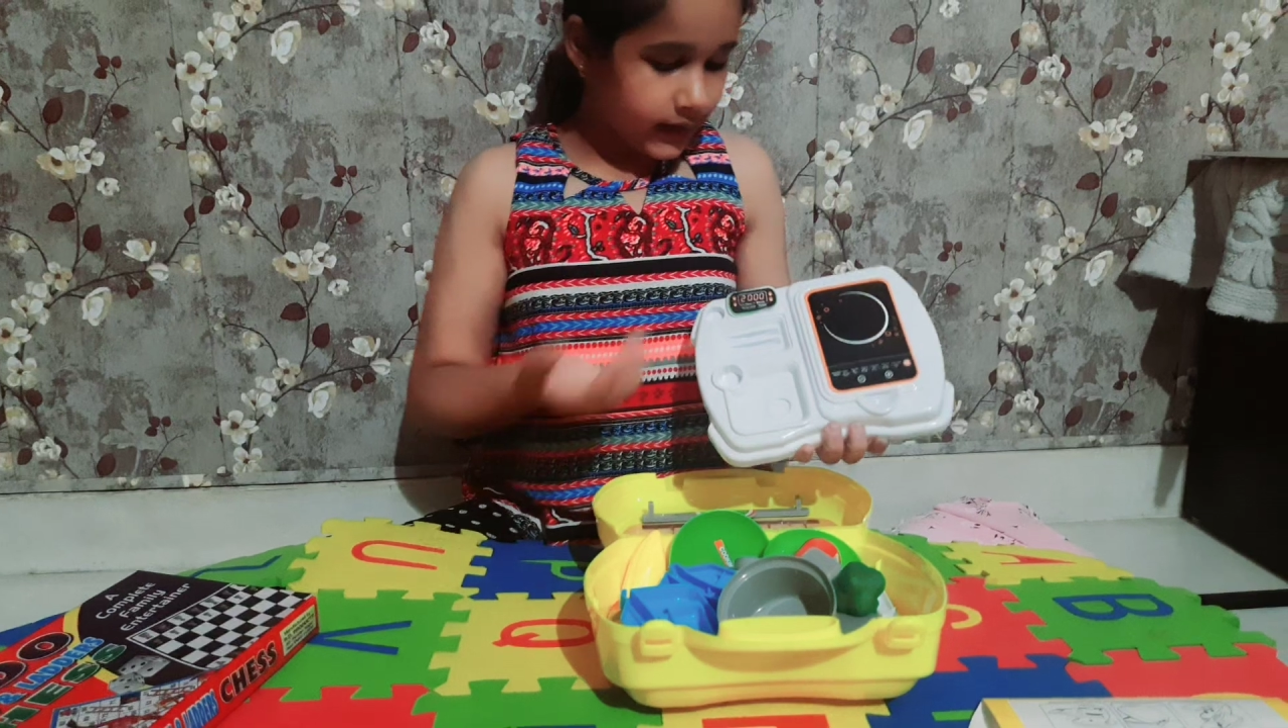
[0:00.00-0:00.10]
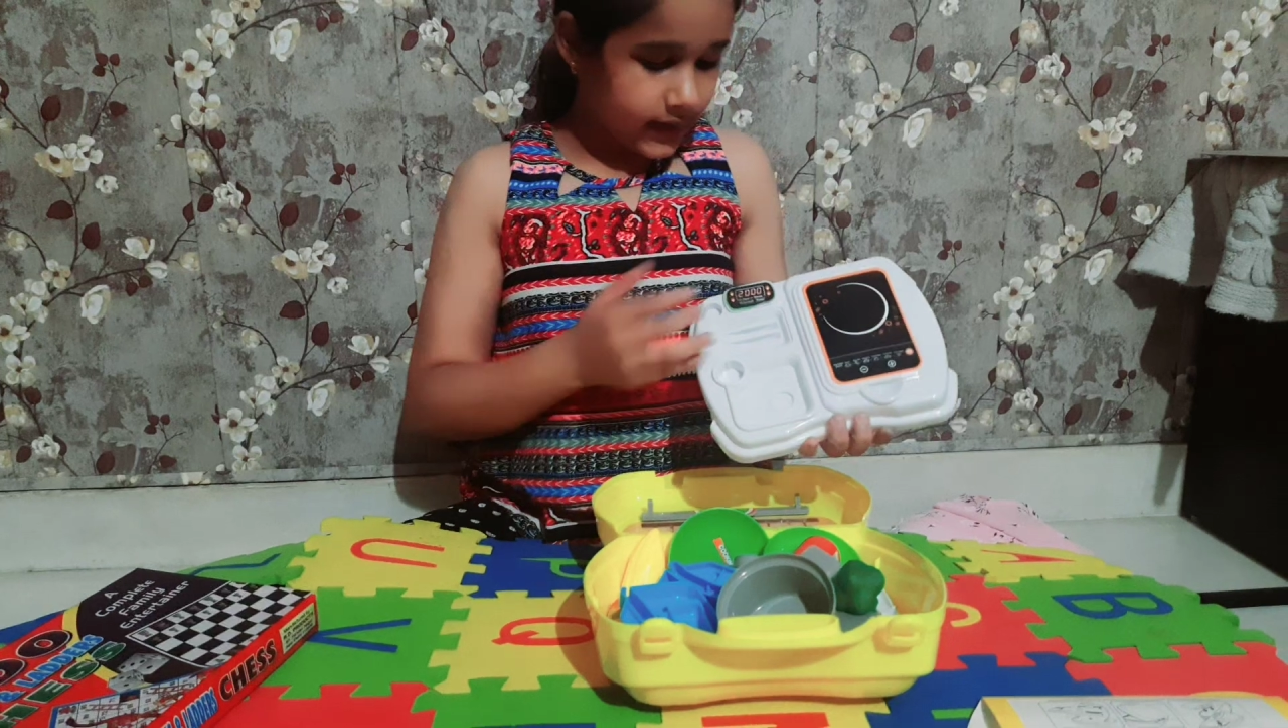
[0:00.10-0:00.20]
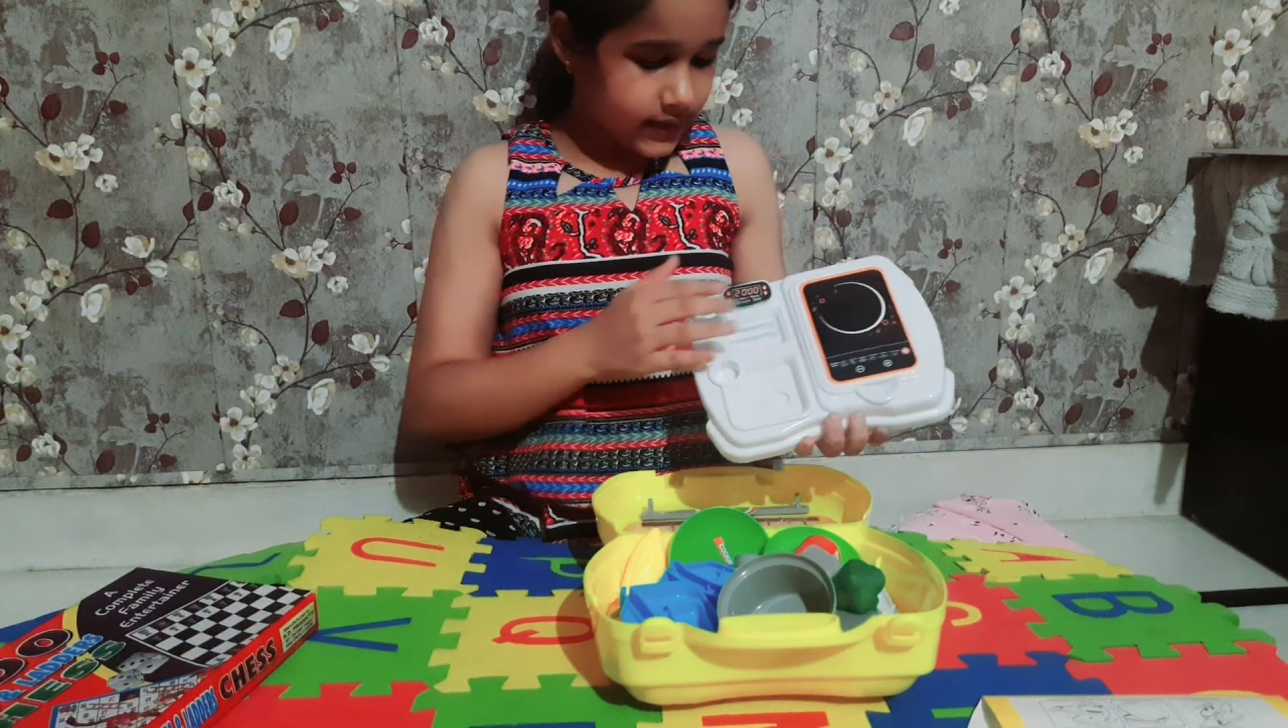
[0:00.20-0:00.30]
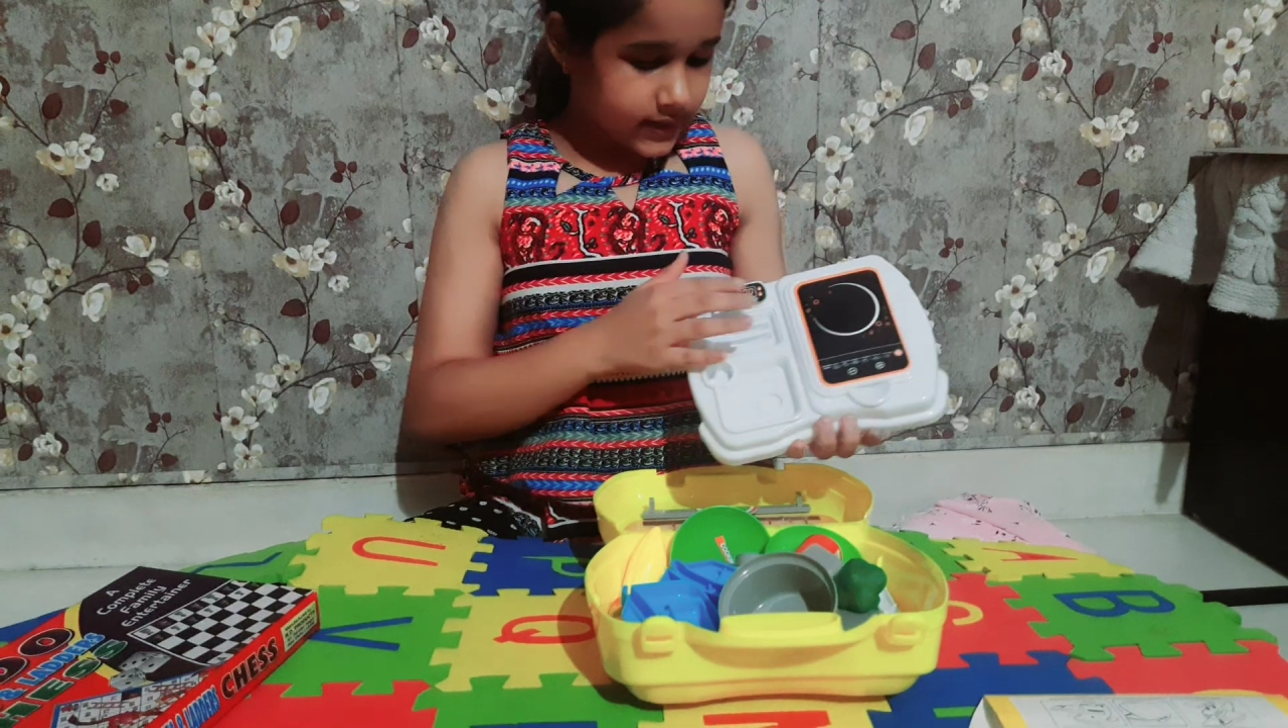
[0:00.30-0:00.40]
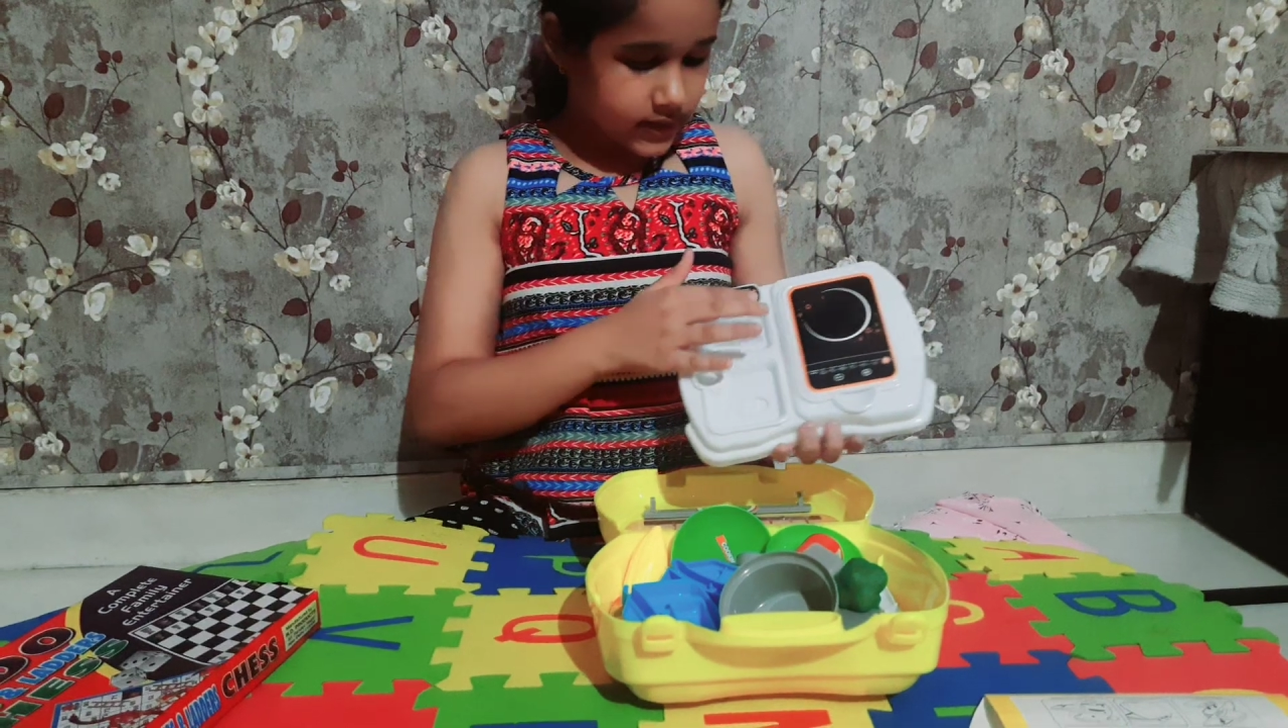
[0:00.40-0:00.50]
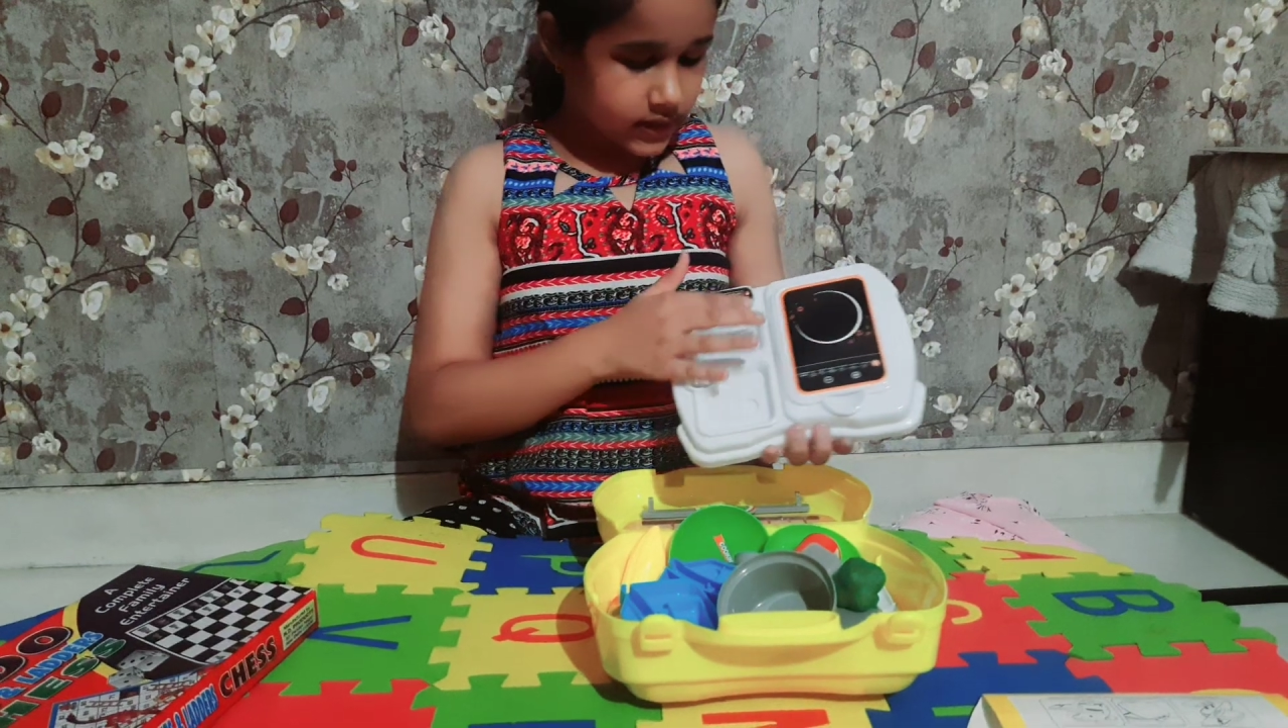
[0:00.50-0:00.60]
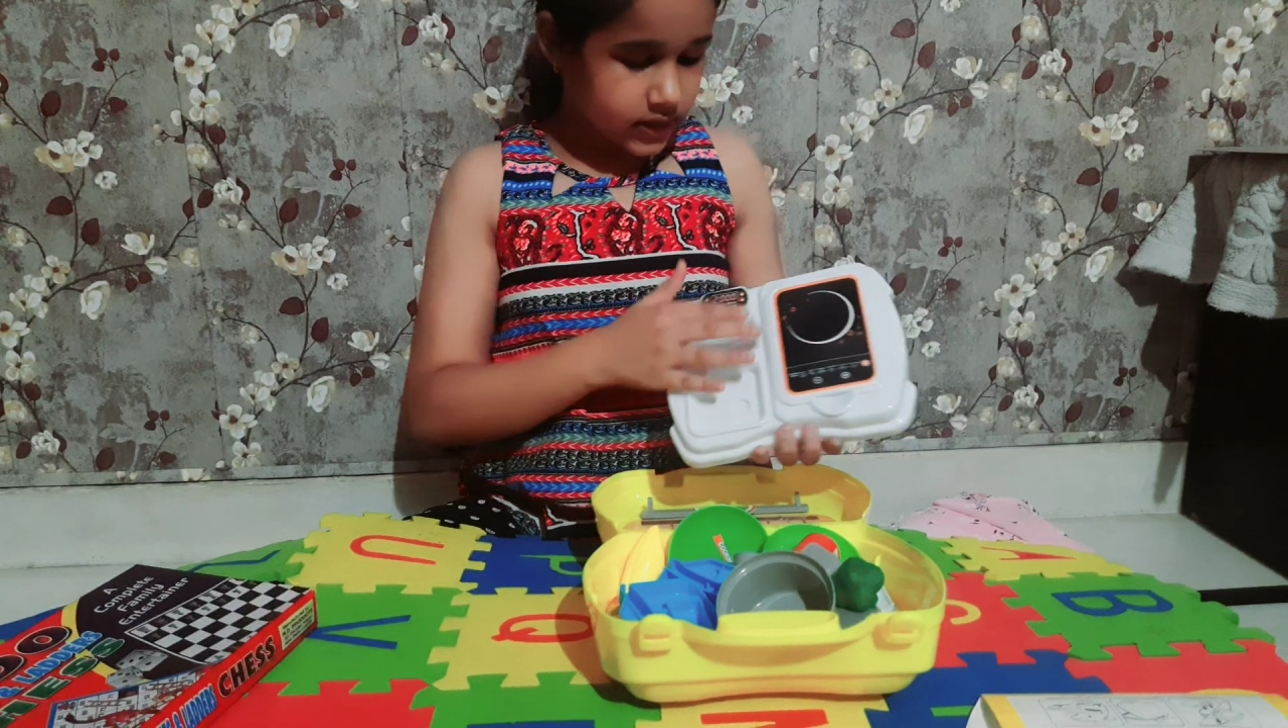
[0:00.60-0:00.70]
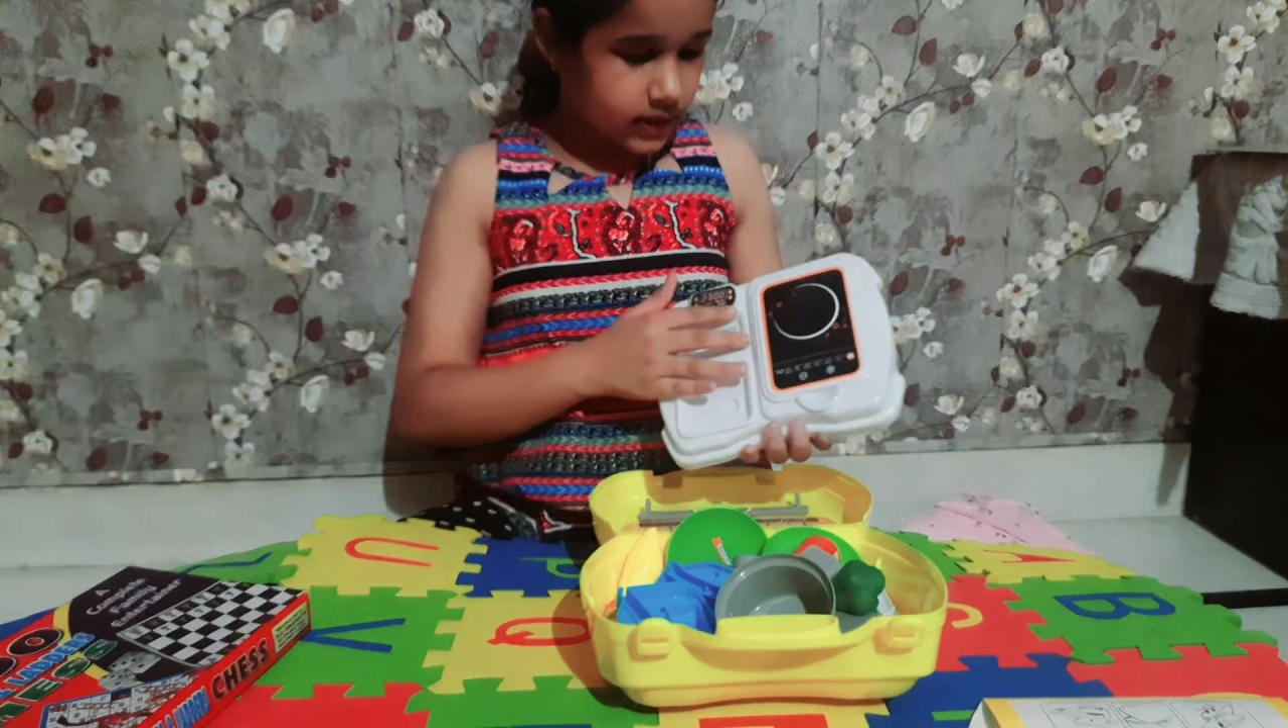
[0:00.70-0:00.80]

is